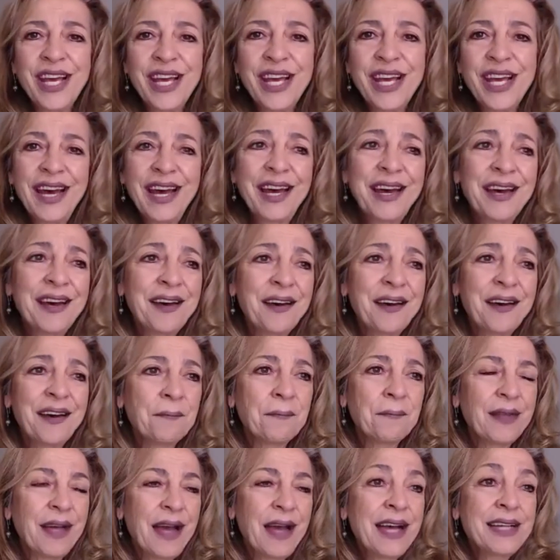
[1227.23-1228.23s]
um,
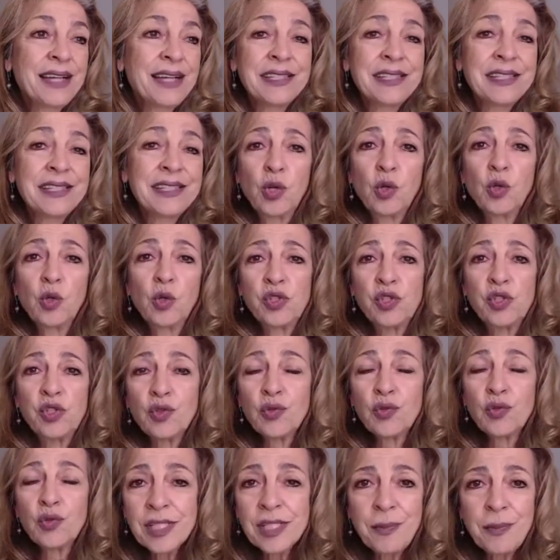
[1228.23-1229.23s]
as your
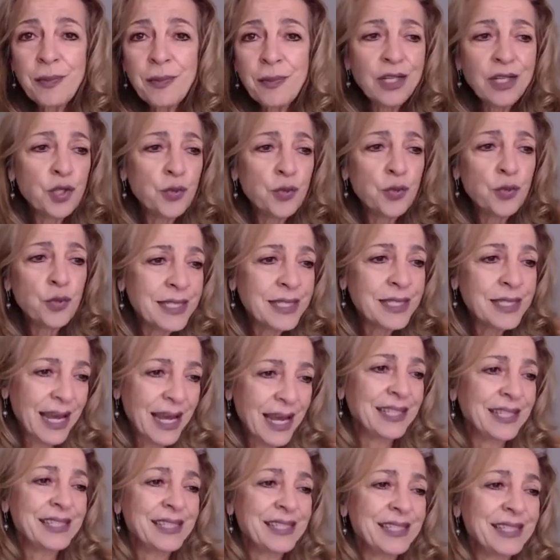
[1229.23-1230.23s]
stress management,
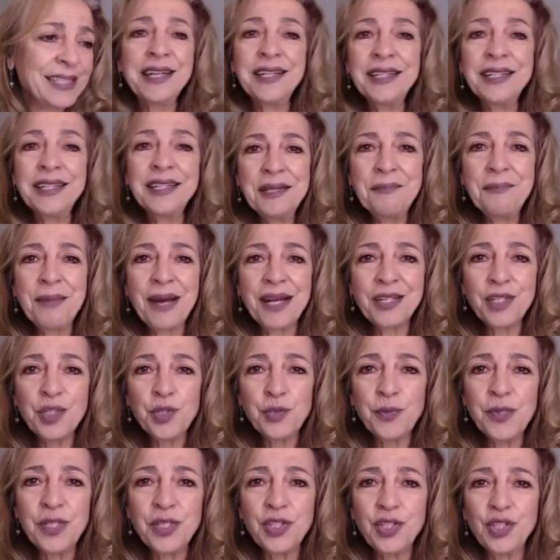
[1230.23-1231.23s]
anxiety
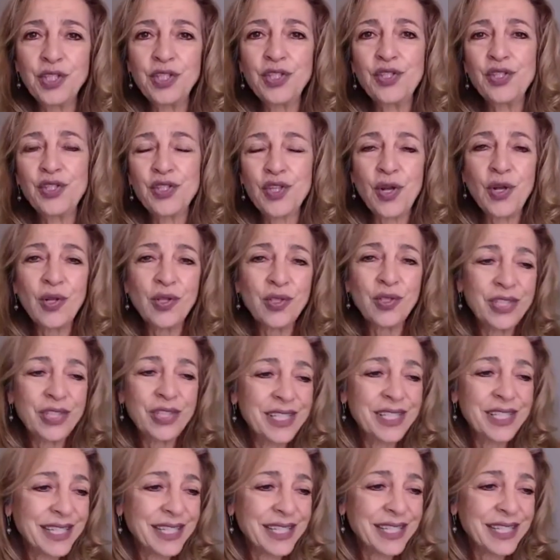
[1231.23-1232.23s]
management
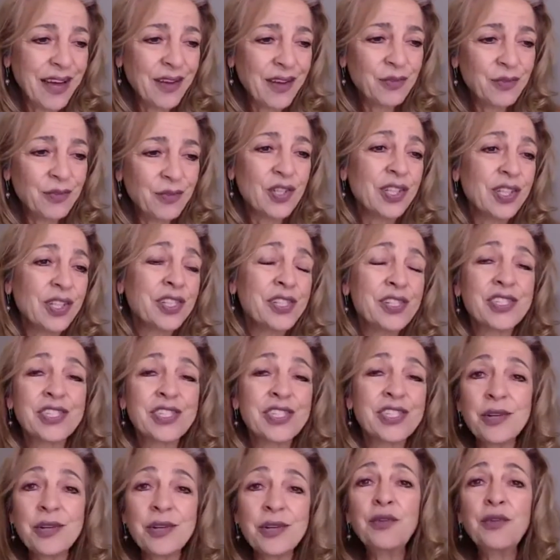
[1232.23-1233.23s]
consultant, counselor,
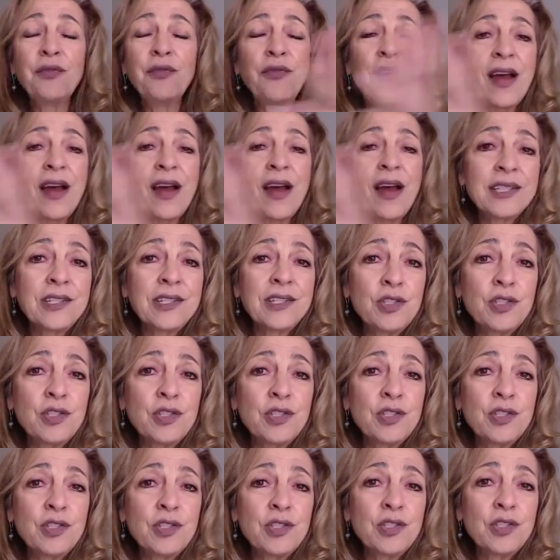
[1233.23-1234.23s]
certified in
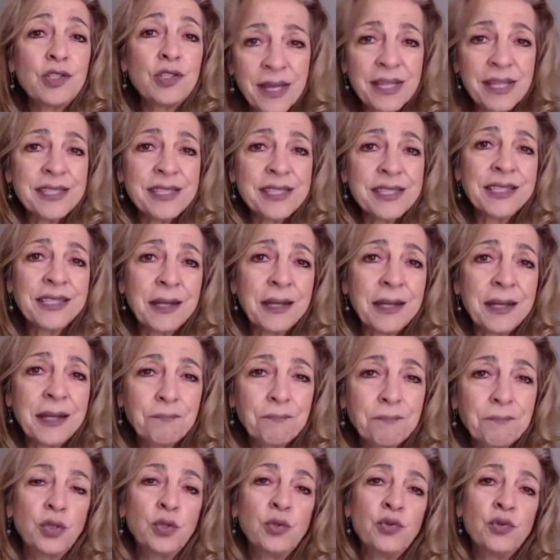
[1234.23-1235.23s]
domestic
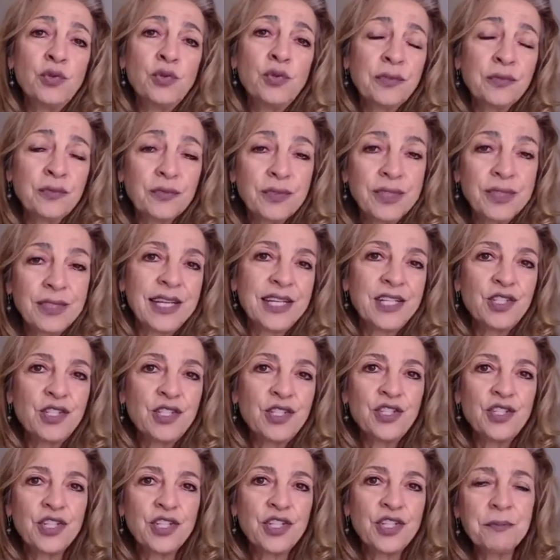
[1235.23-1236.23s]
abusive
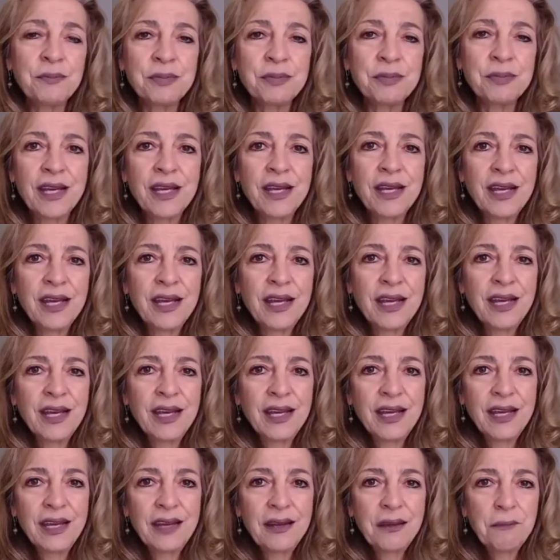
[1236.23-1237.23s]
relationships
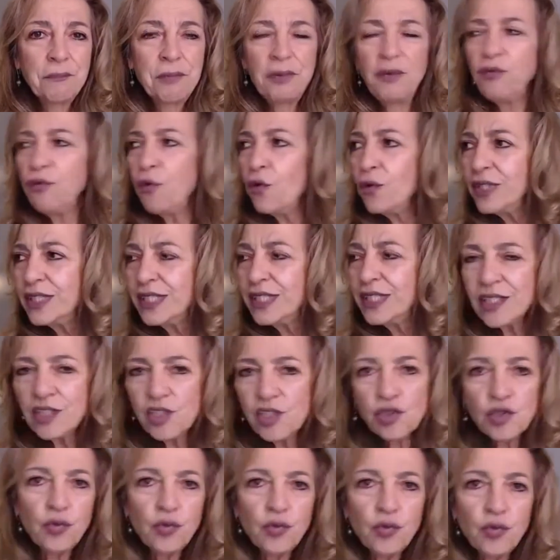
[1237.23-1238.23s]
before it gets
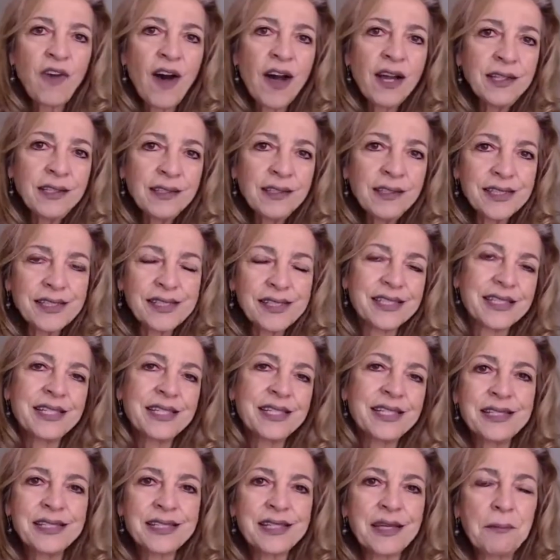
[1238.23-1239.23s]
to violence,
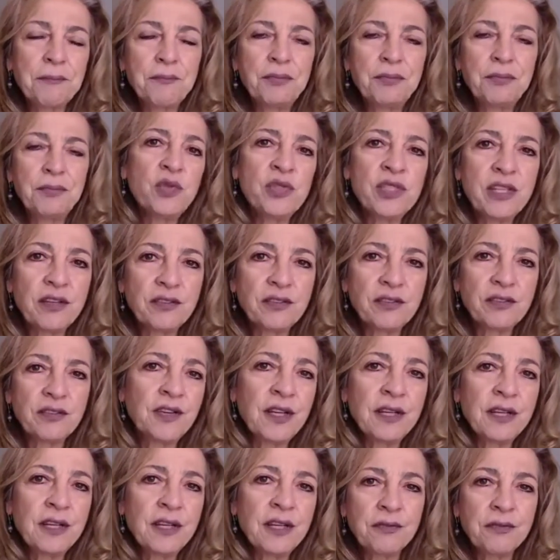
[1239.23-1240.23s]
it's abusive uh,
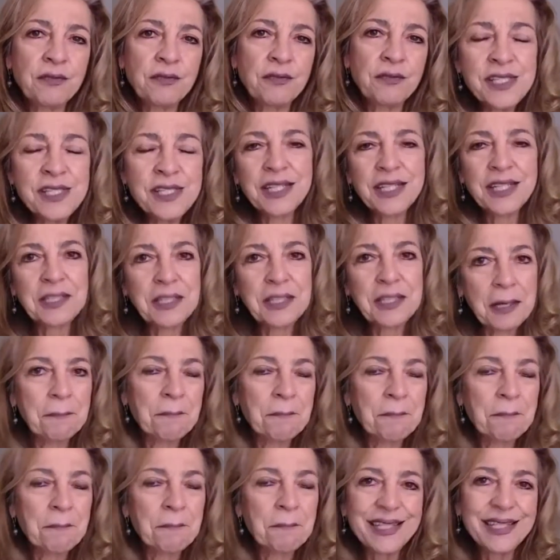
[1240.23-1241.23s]
physically and
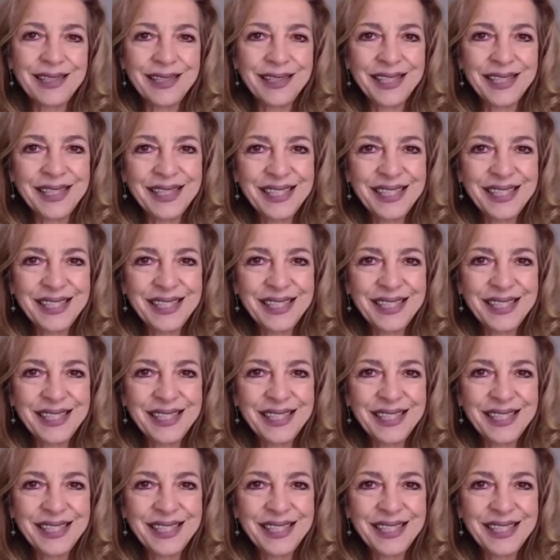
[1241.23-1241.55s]
mentally.